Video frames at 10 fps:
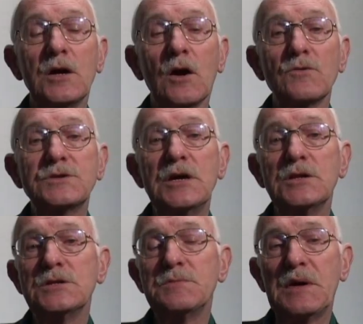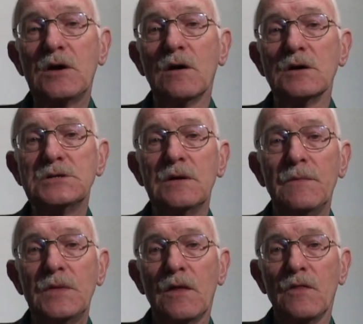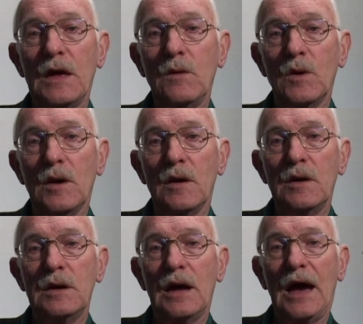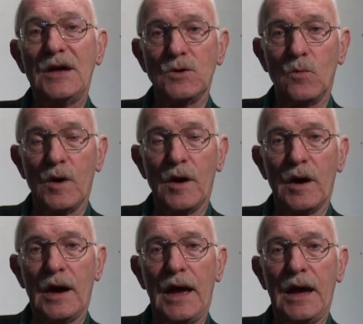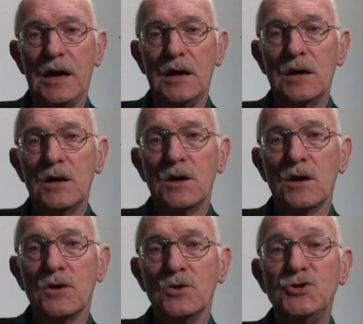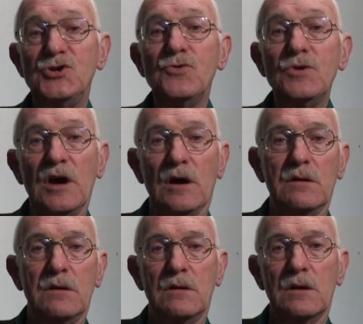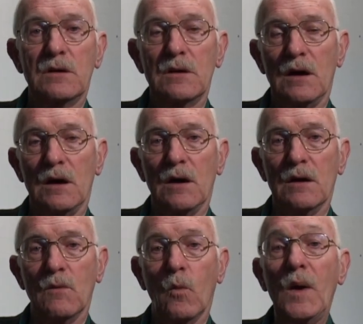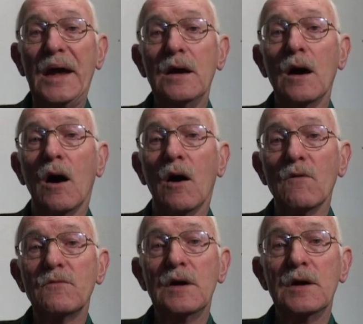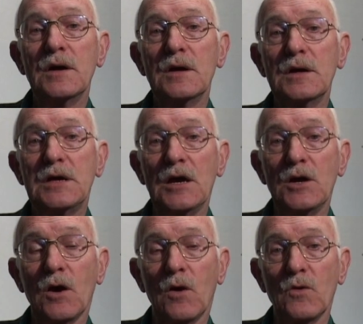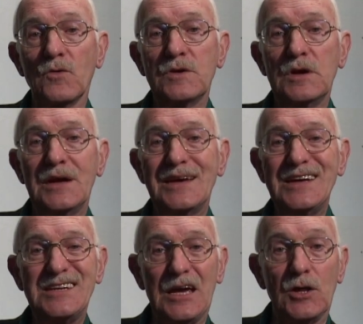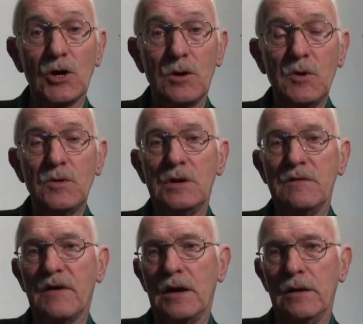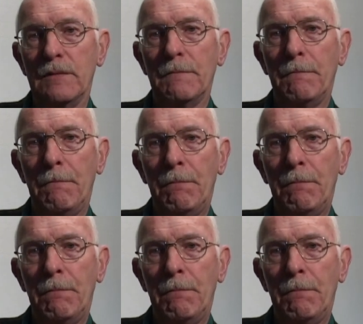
King Cole's Kittens because they were, as it were, a junior uh, wing of King Cole's Kitty, the community fund.